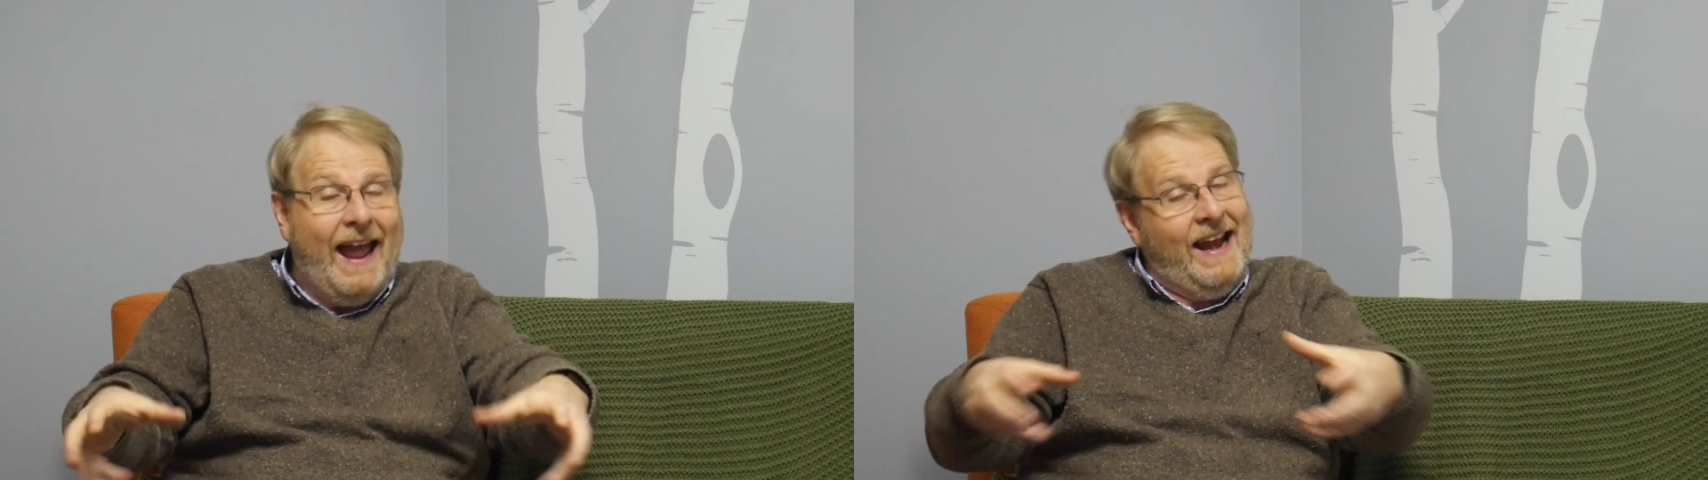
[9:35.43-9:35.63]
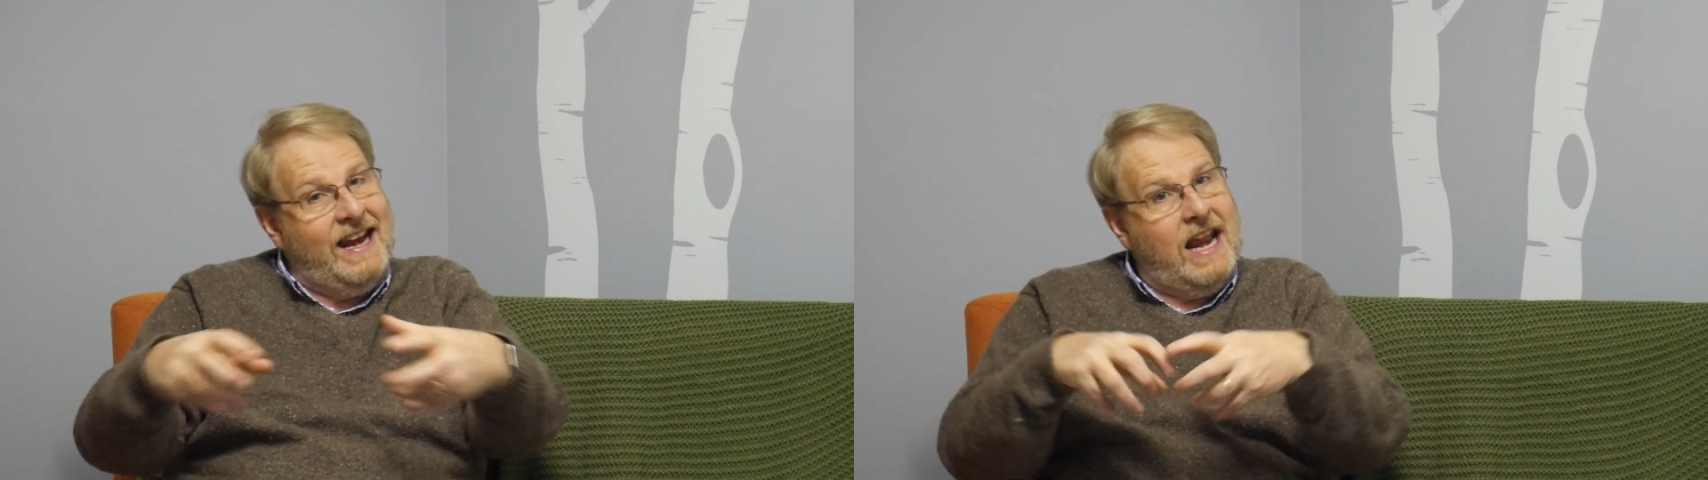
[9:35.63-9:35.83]

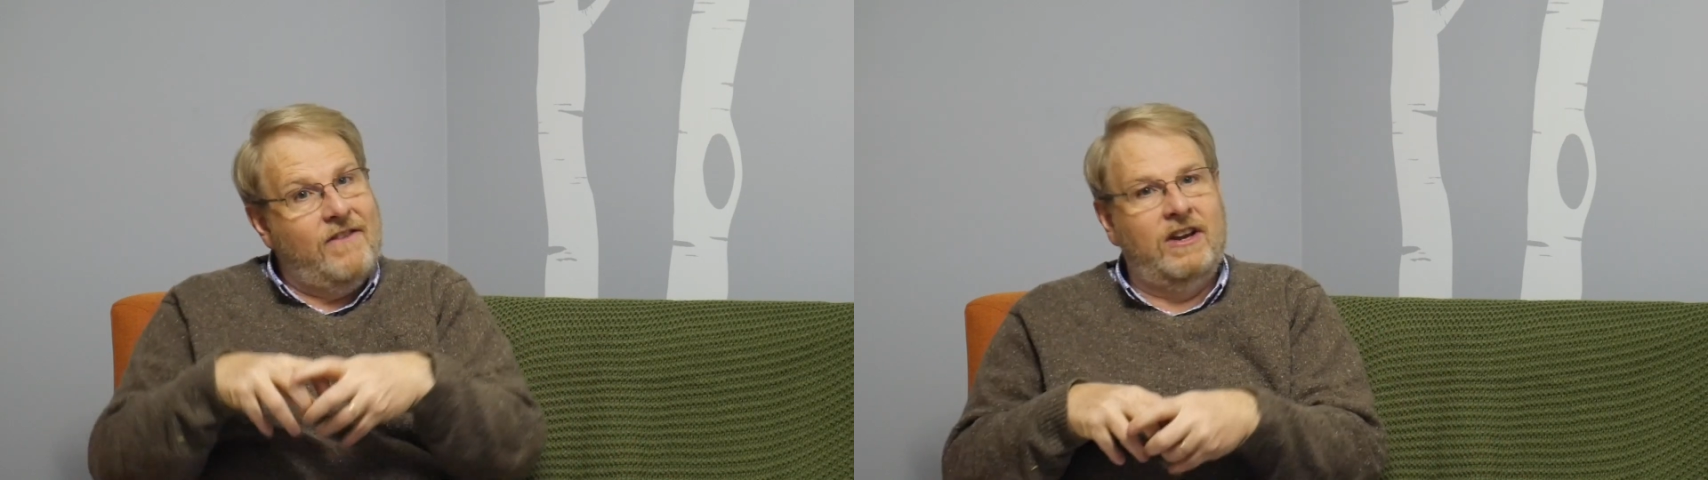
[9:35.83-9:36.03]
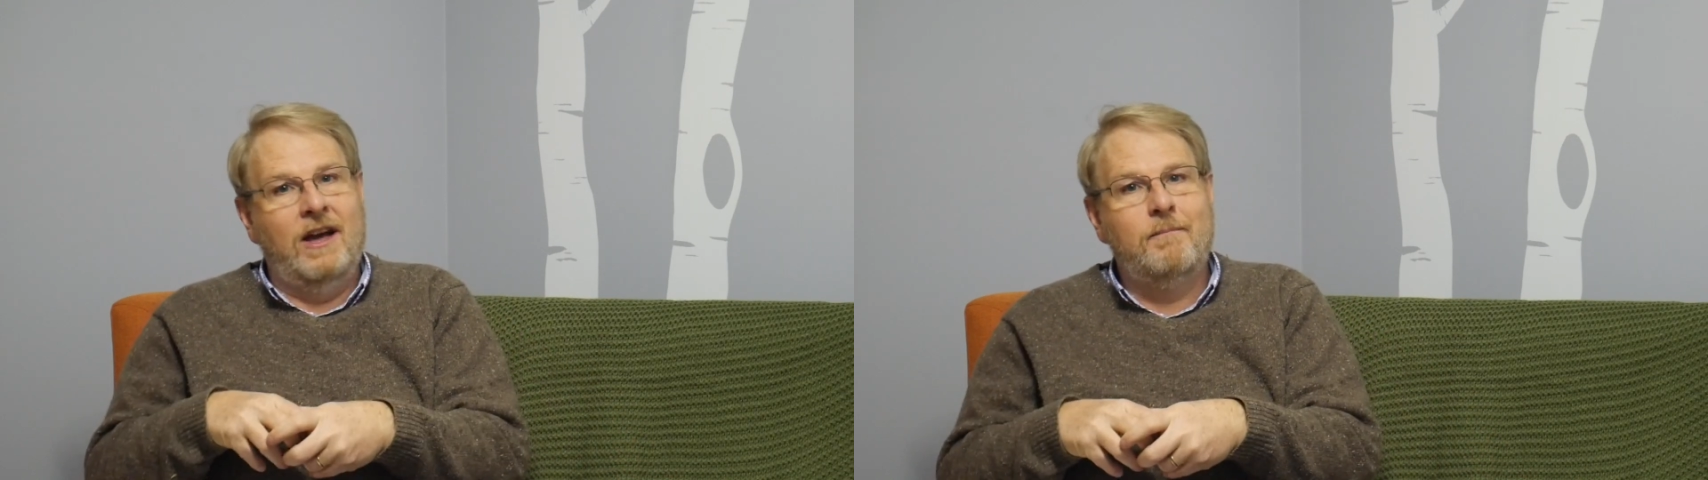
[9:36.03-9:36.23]
and
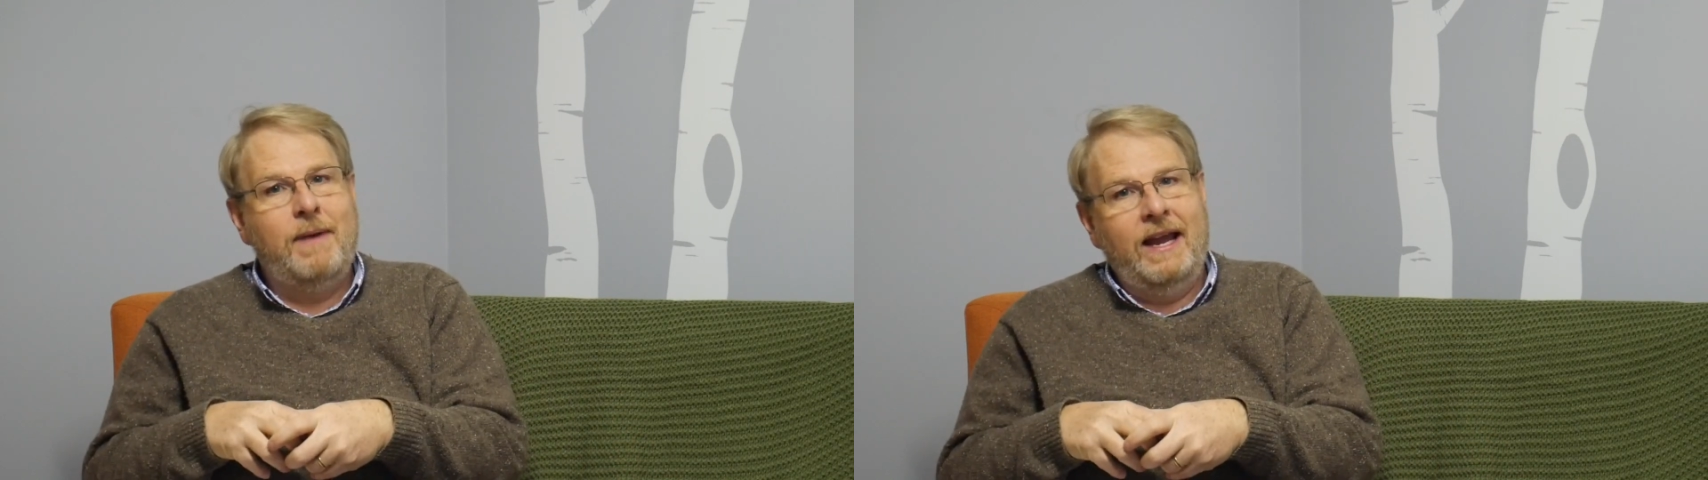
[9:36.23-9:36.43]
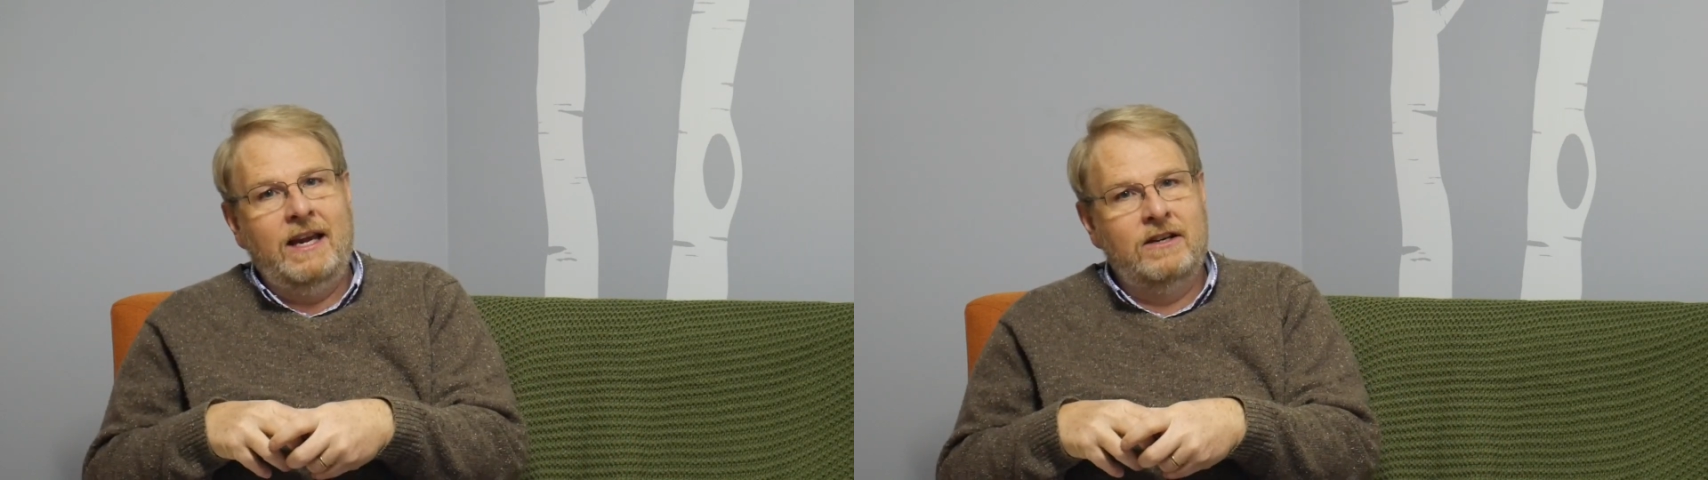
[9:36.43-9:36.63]
never come back